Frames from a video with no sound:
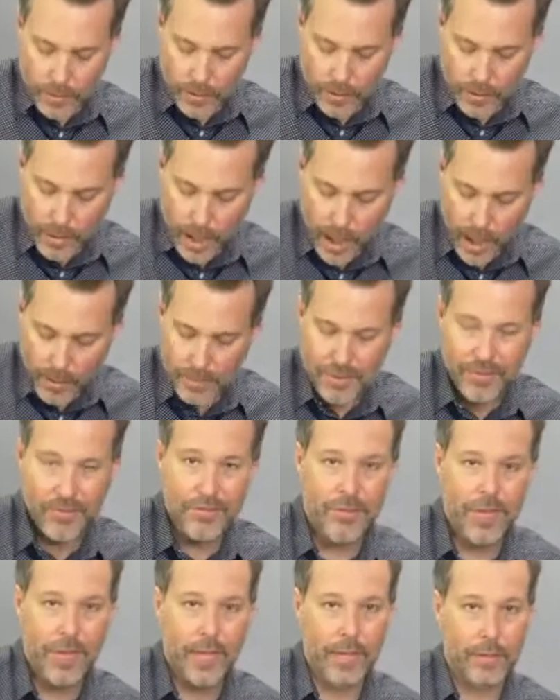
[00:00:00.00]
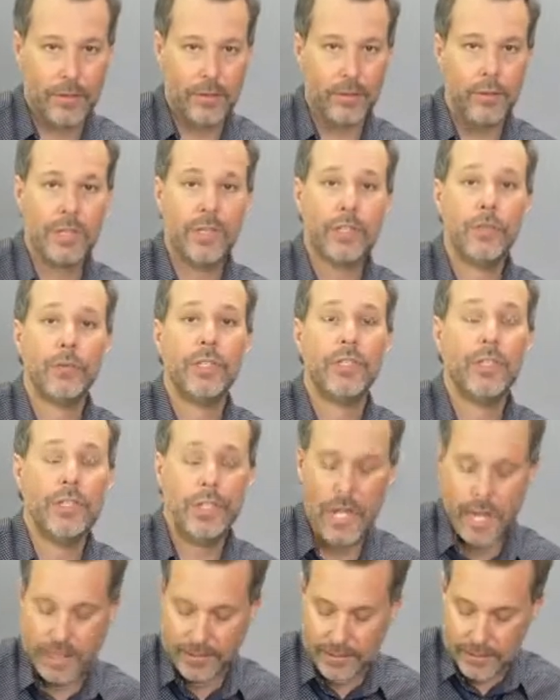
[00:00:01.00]
compensate. You need to
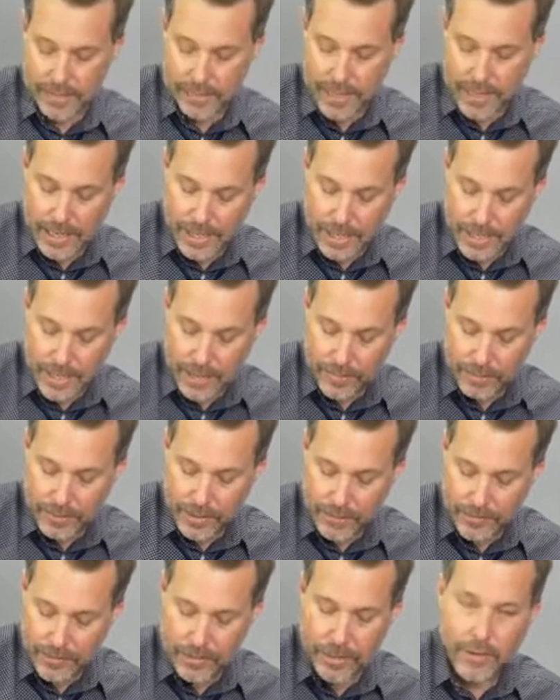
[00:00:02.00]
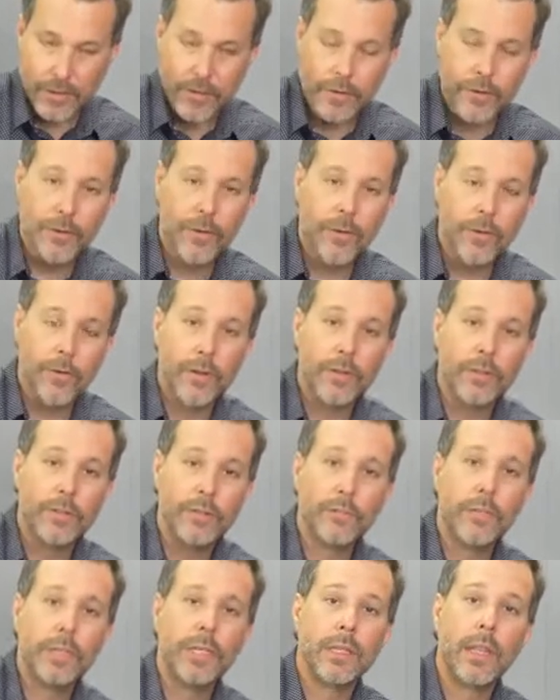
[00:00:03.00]
adjust. And that means either you're going
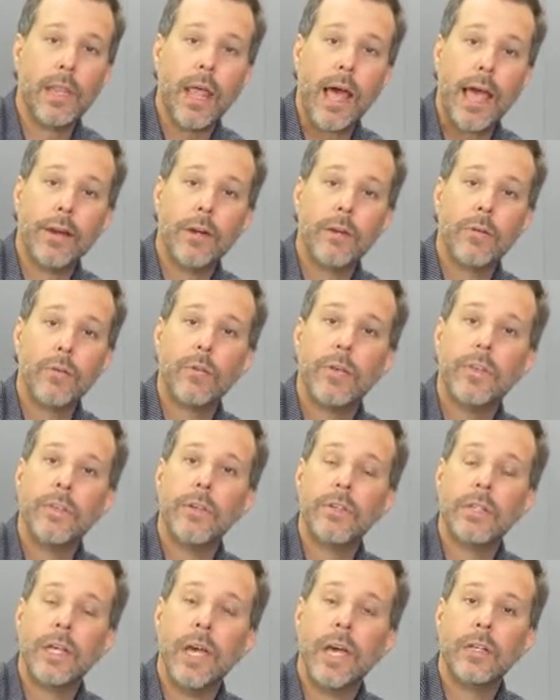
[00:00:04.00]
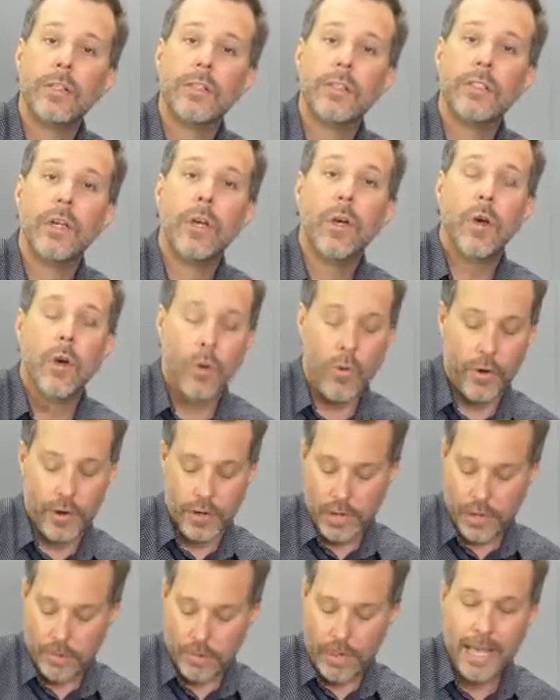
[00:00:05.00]
to be lighter with your touch, or
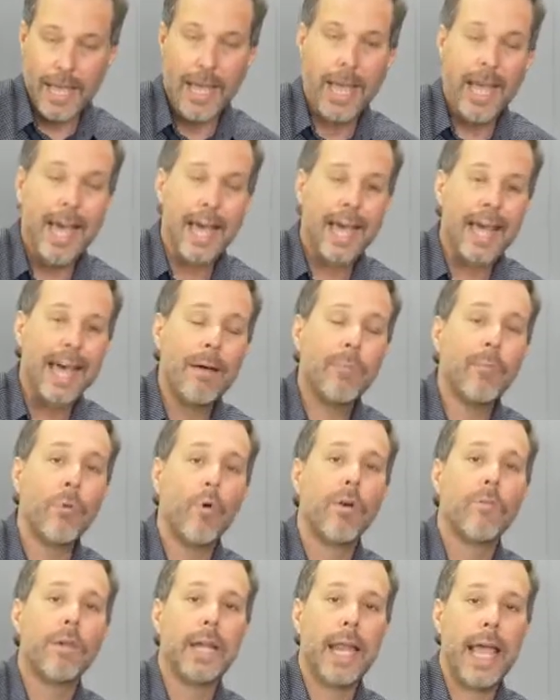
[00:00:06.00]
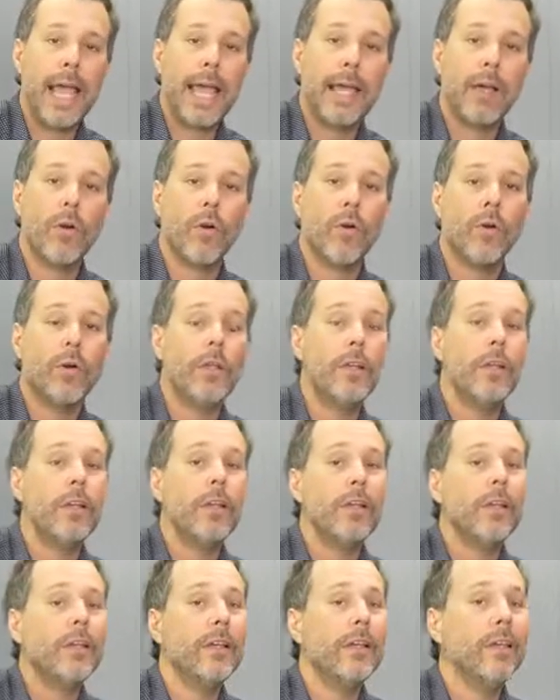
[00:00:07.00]
you're going to be at more of an angle.
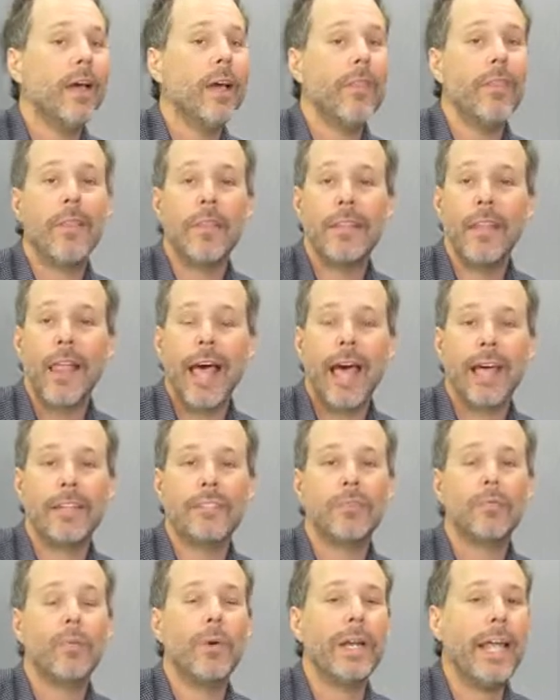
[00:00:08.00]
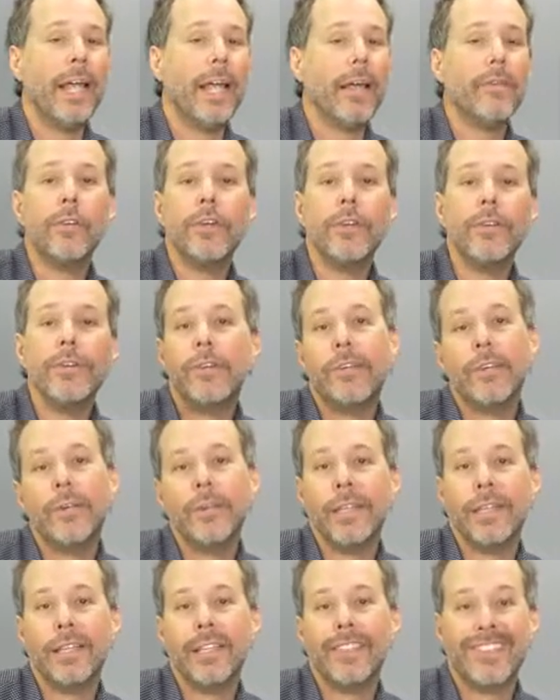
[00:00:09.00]
Nonetheless, whenever you're
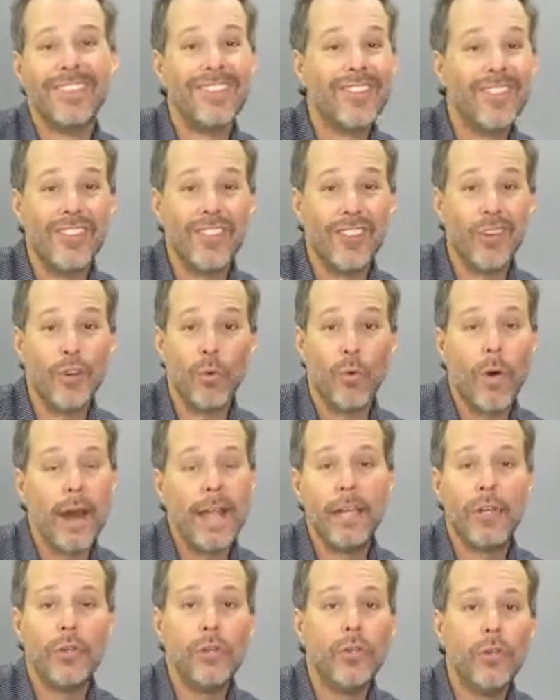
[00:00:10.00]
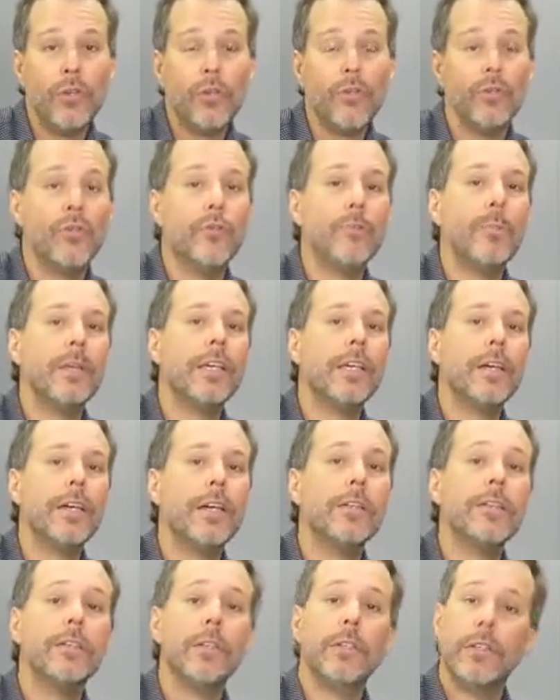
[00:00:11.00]
doing this, this is great news,
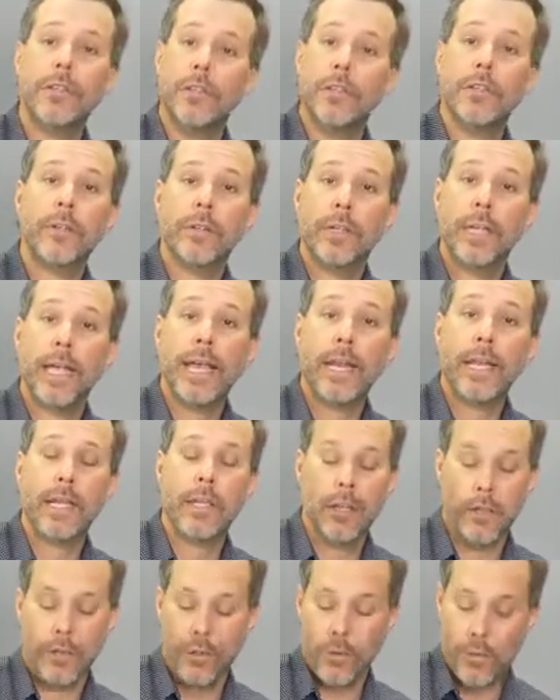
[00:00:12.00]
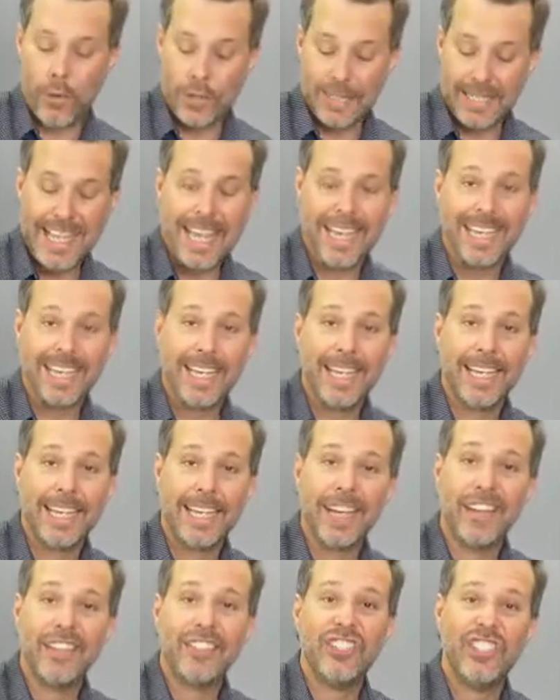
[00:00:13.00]
because you're getting your
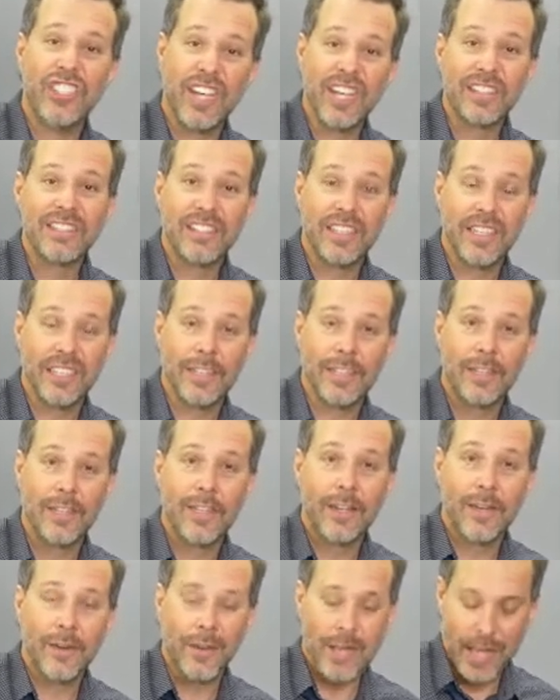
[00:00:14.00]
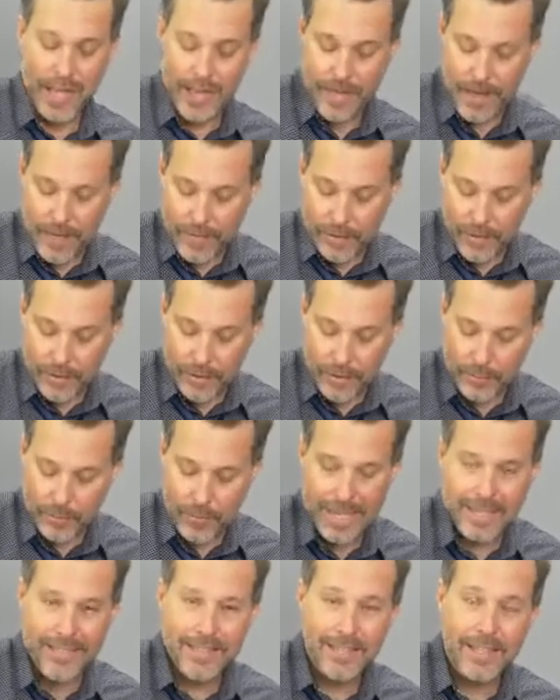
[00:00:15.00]
technique adjusted, okay? This is
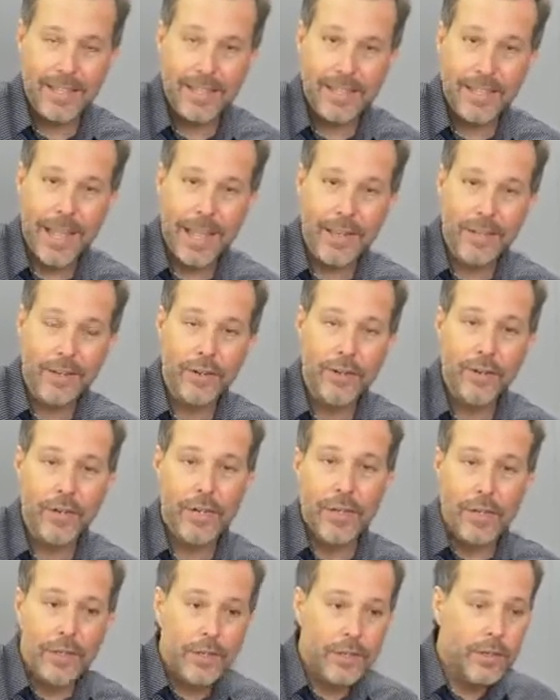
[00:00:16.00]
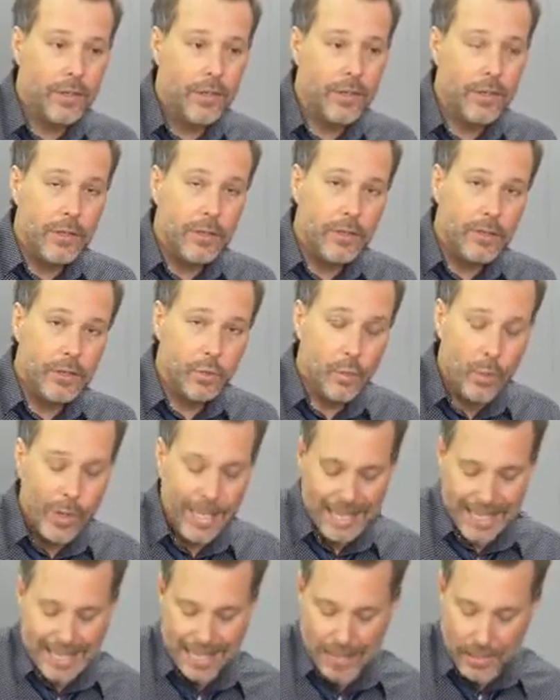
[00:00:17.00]
basically like you're
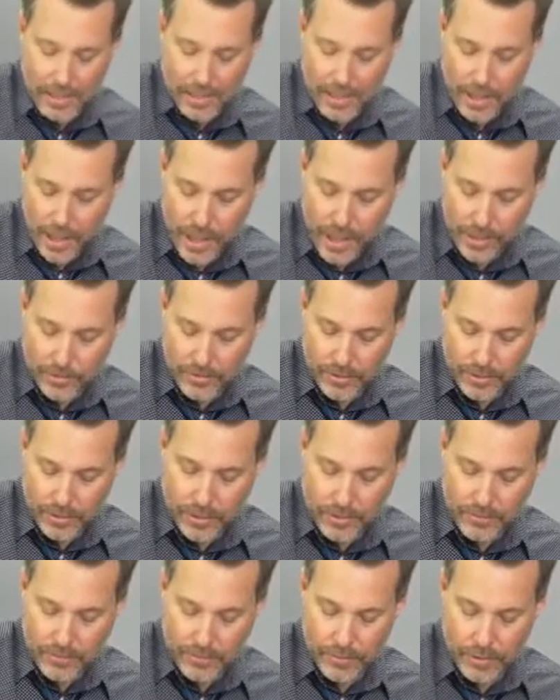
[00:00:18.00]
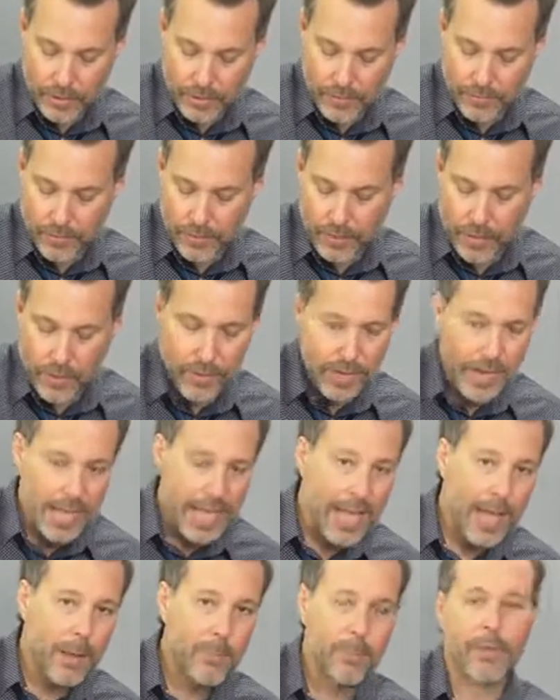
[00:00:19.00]
tweaking the knobs of an
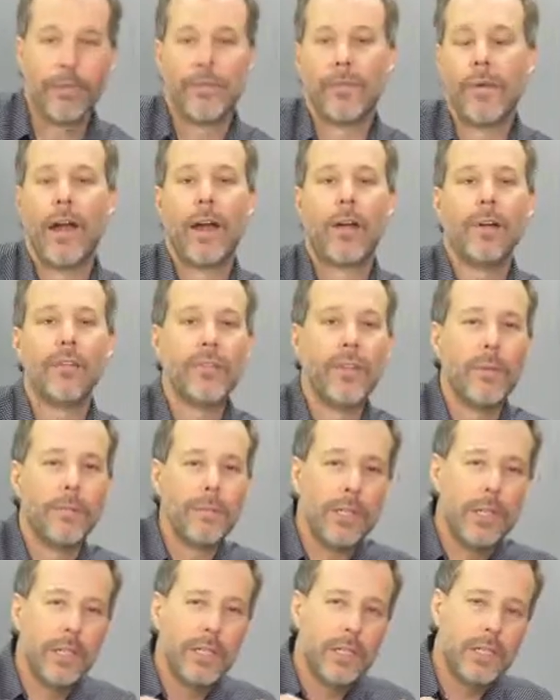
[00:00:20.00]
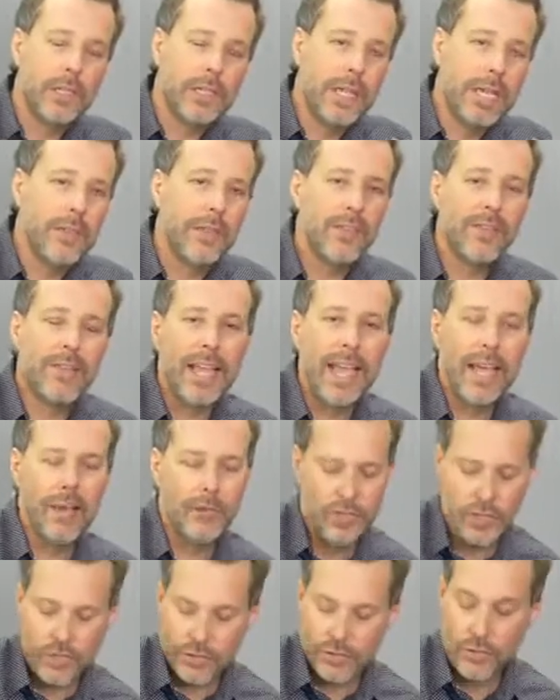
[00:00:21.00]
amplifier or something to get the
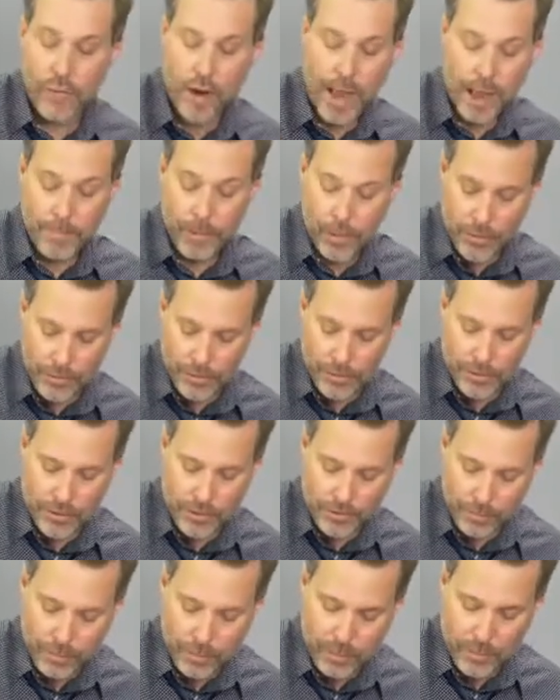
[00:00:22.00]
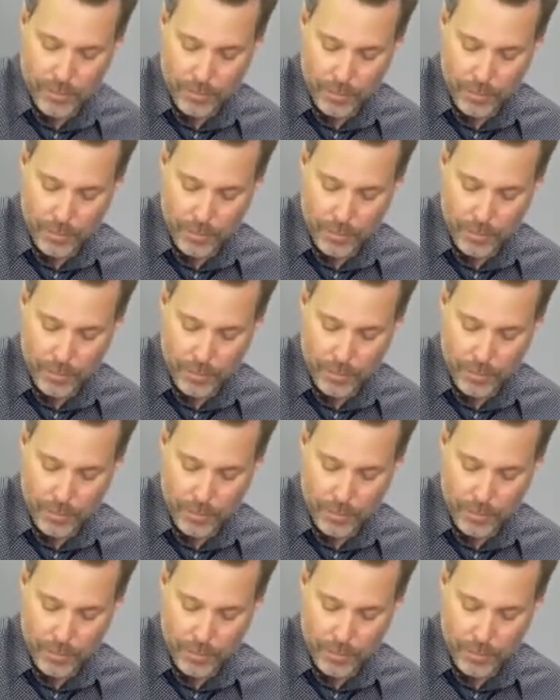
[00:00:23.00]
sound just right, but you're doing this with your